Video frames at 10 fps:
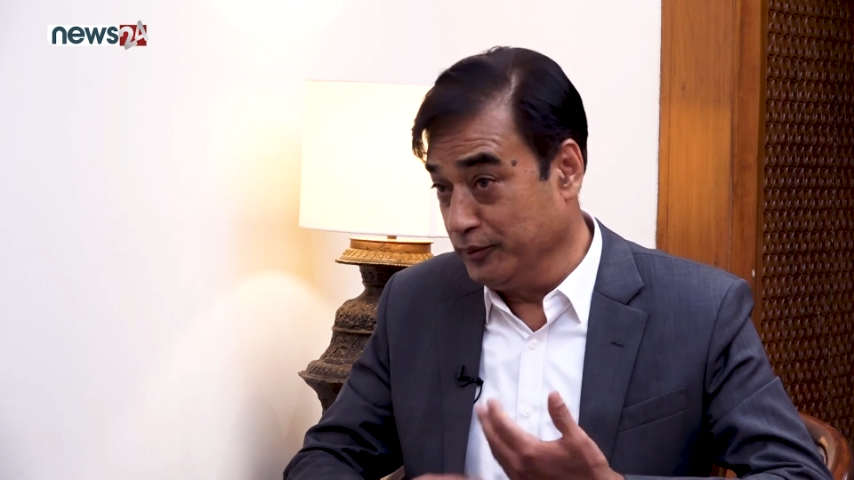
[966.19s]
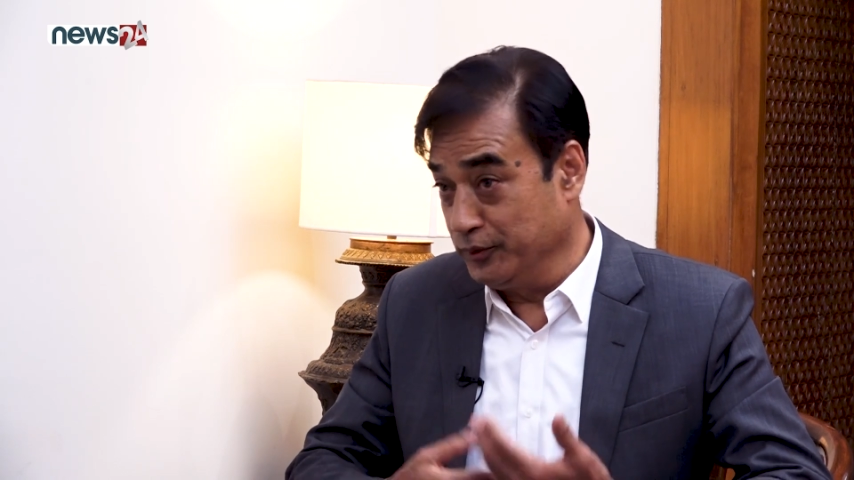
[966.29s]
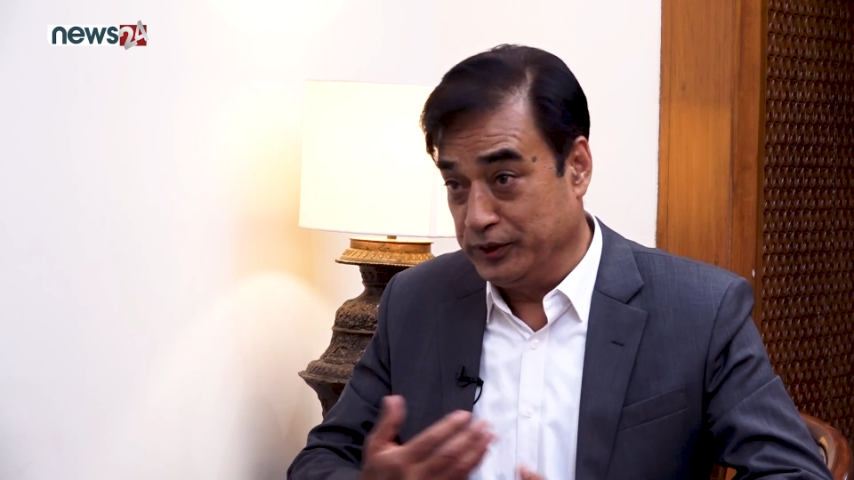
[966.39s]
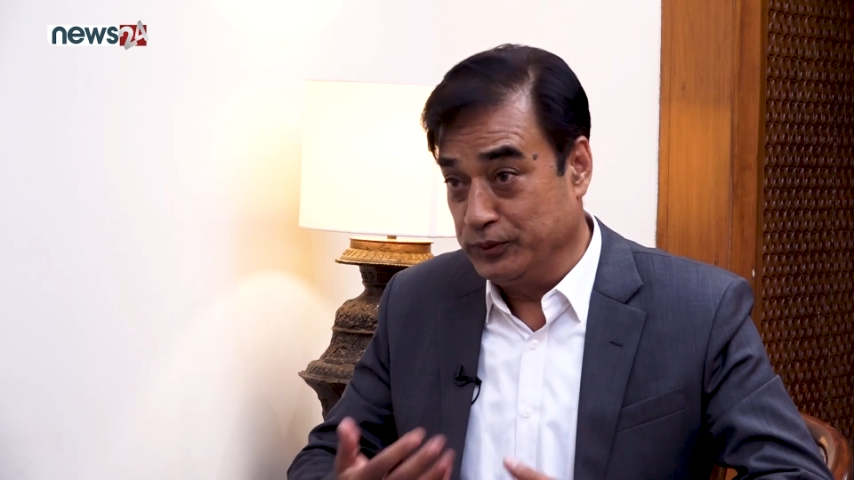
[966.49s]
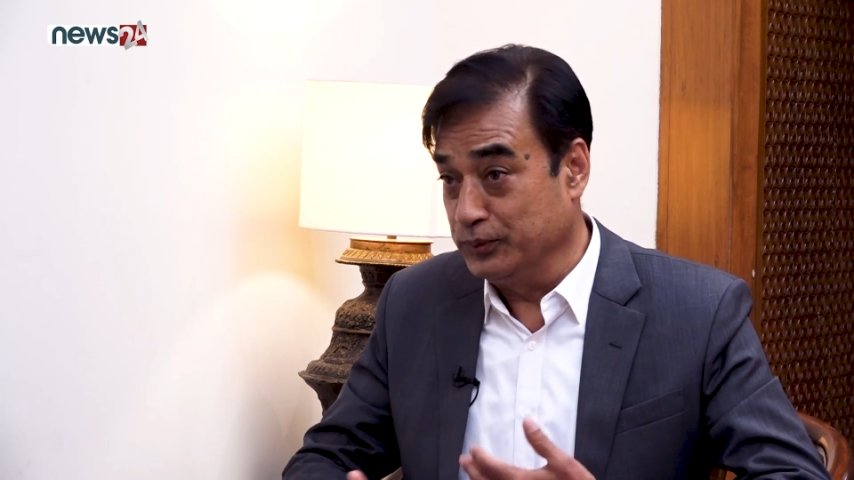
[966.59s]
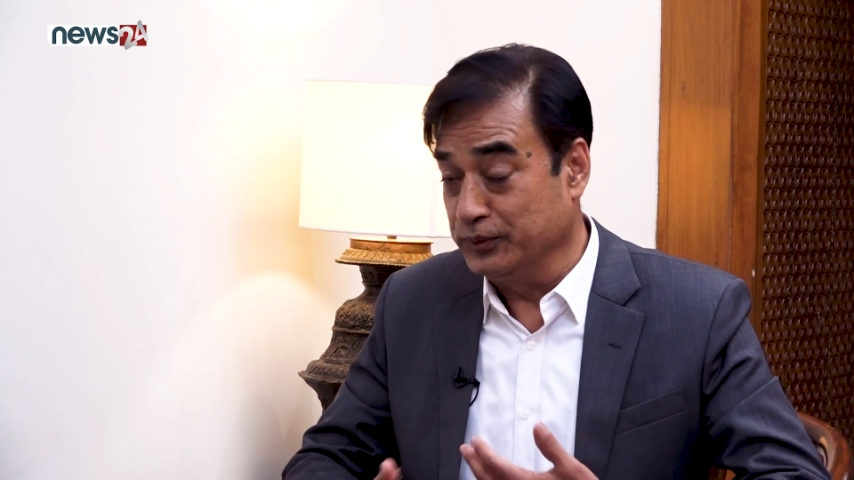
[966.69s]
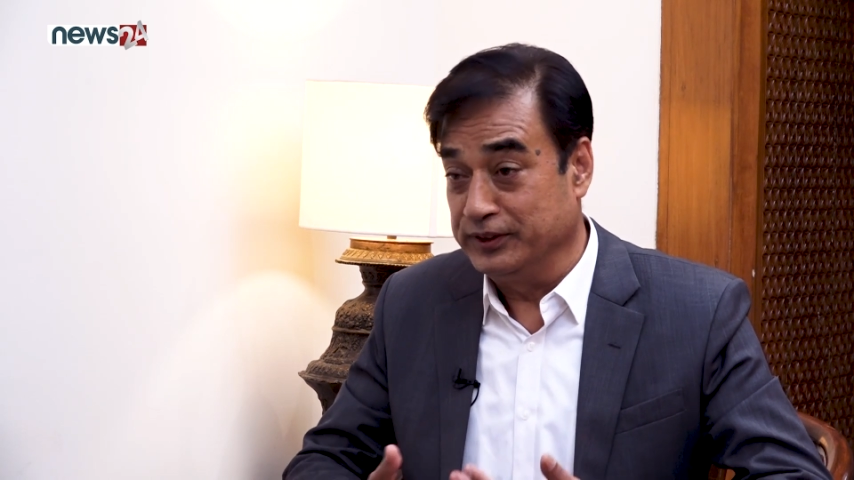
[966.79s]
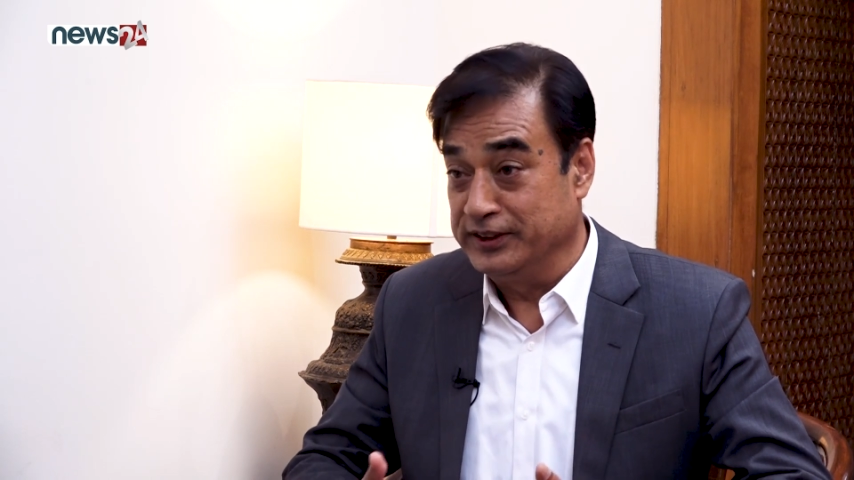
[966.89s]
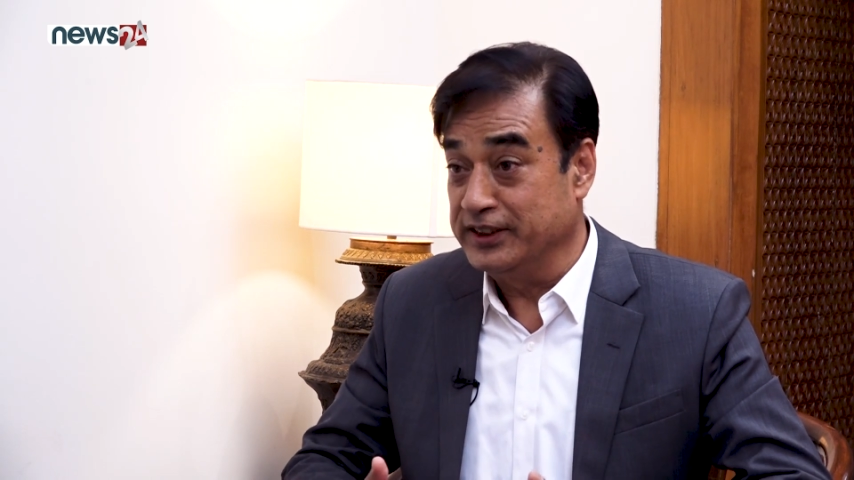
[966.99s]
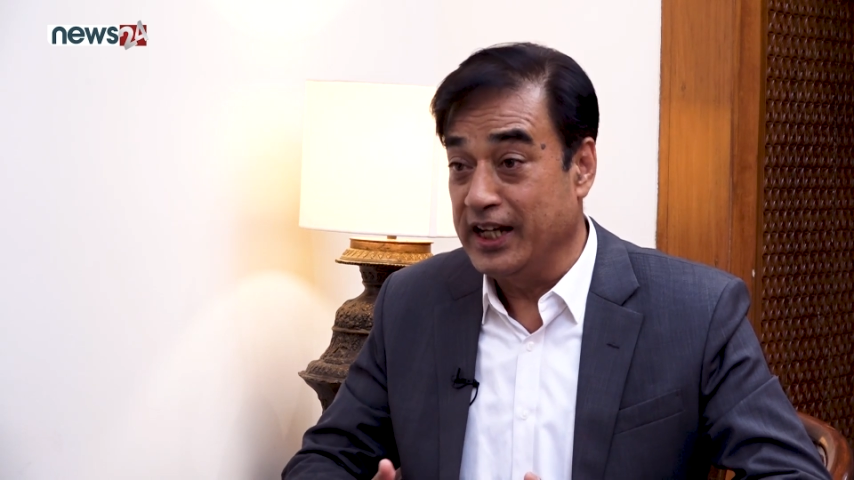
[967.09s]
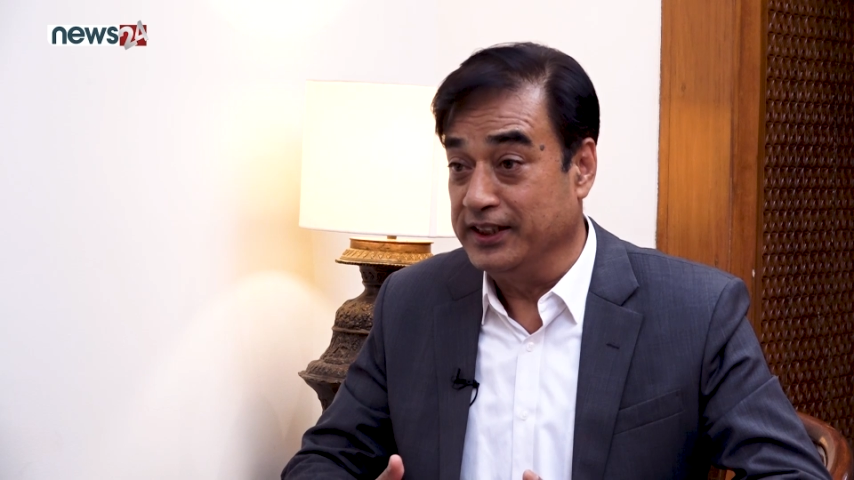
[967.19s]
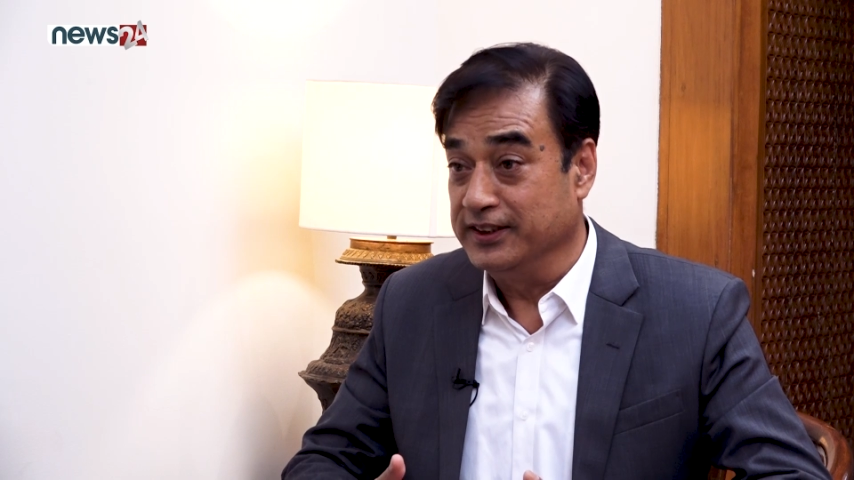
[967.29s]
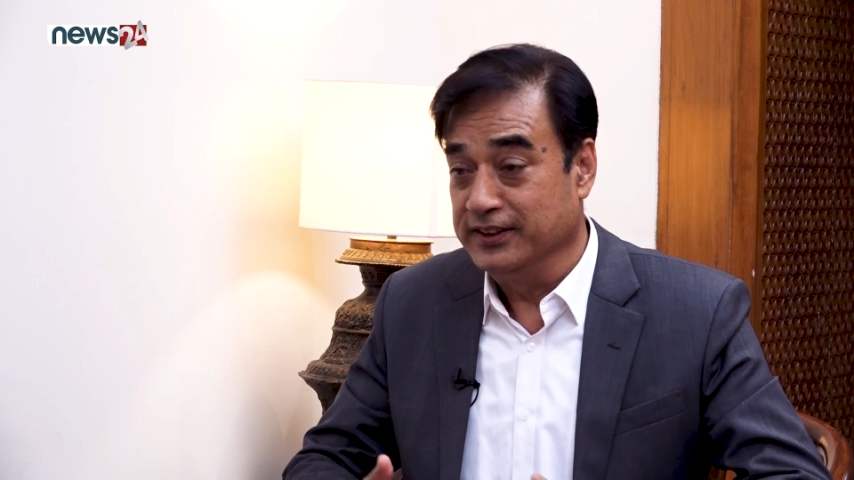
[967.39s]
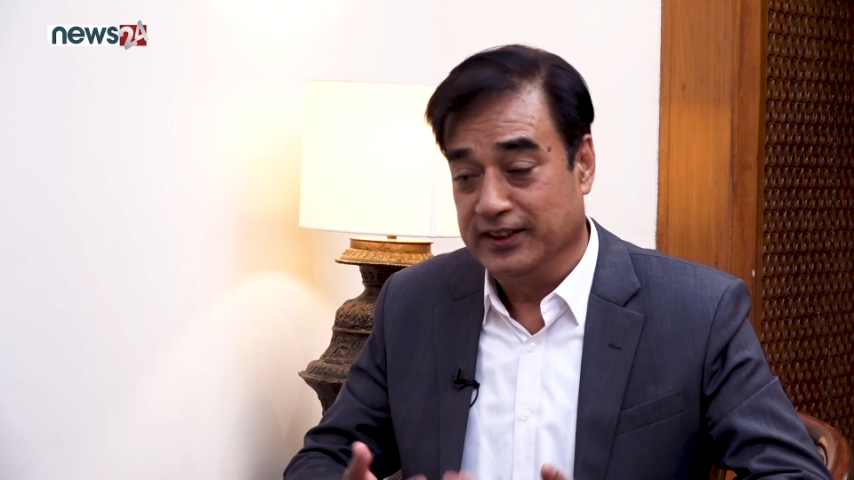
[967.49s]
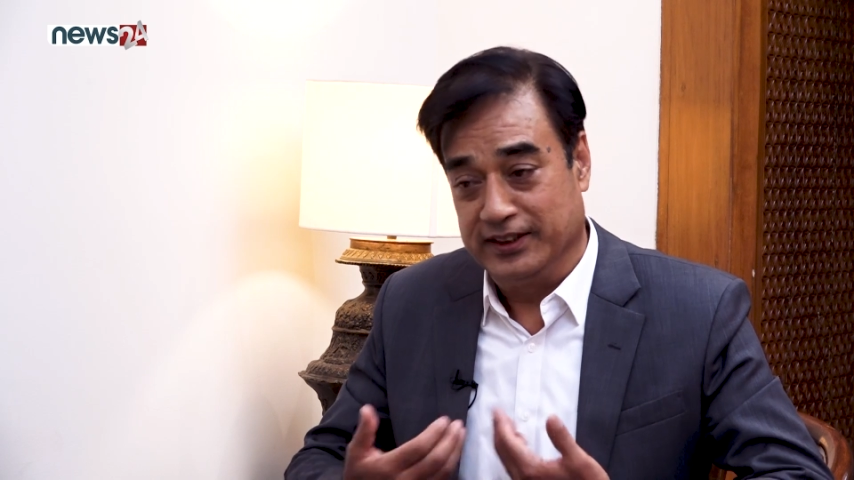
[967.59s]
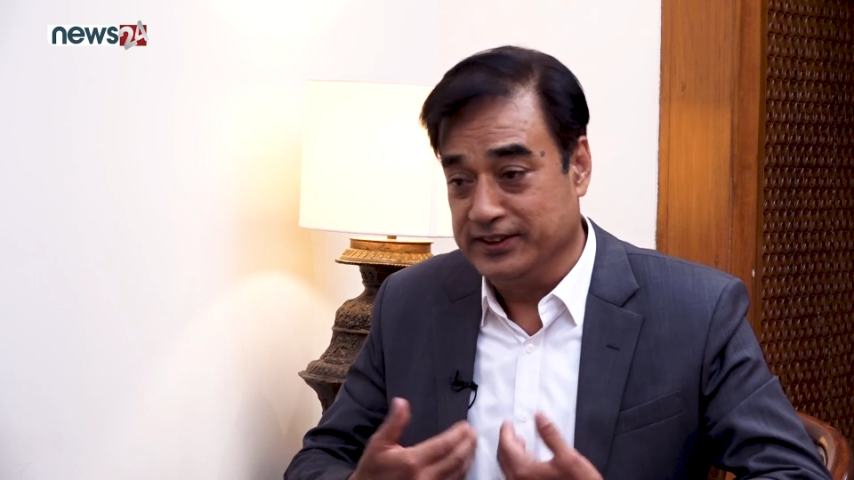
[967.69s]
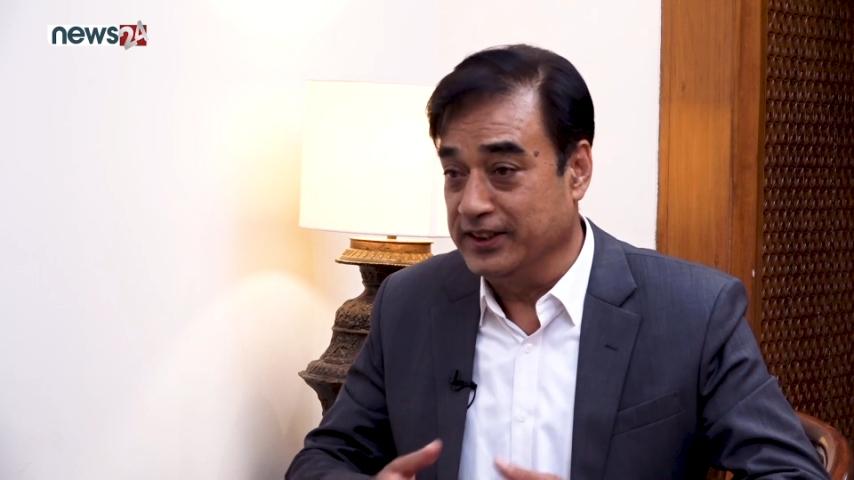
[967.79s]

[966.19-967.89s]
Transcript: we two decide and